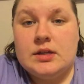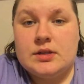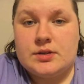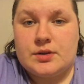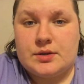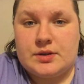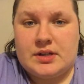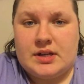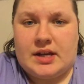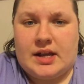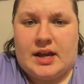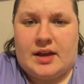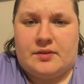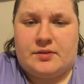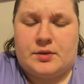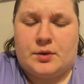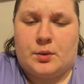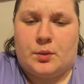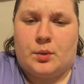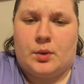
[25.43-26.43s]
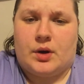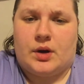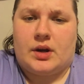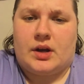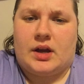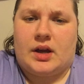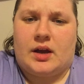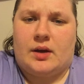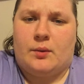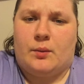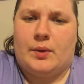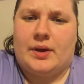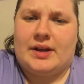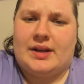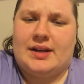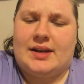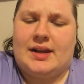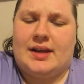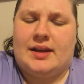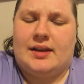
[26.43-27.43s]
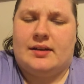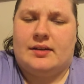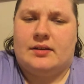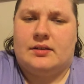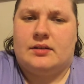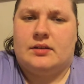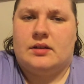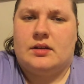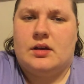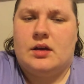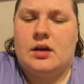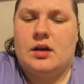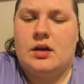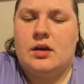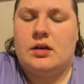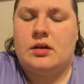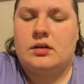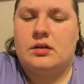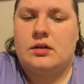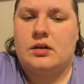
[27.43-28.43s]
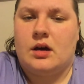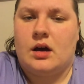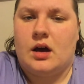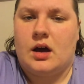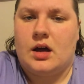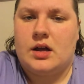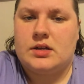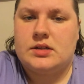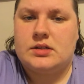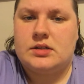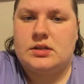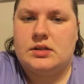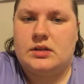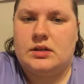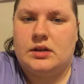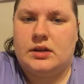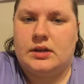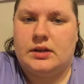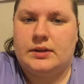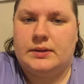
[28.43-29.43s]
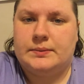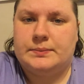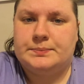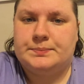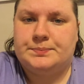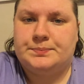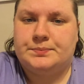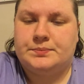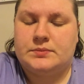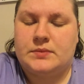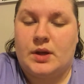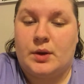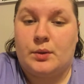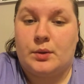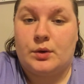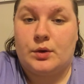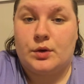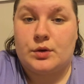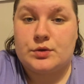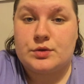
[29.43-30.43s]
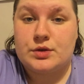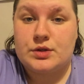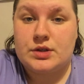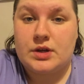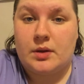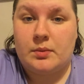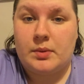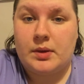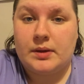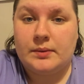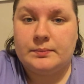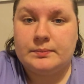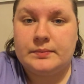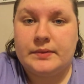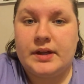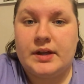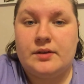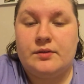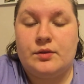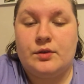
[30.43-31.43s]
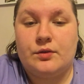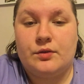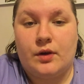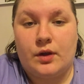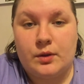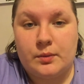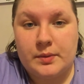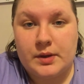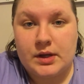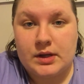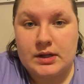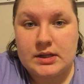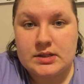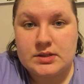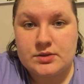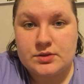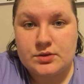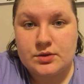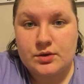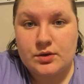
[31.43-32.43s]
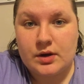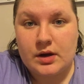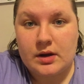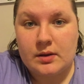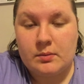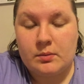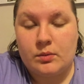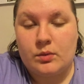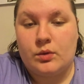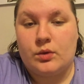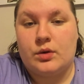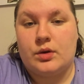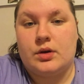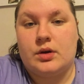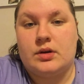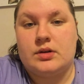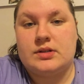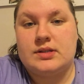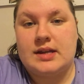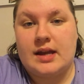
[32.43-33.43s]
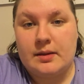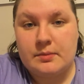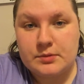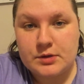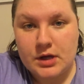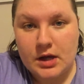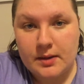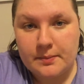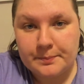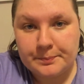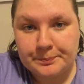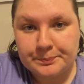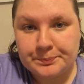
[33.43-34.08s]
So today after work, I went and I went grocery shopping, and if you follow me on Instagram or Snapchat,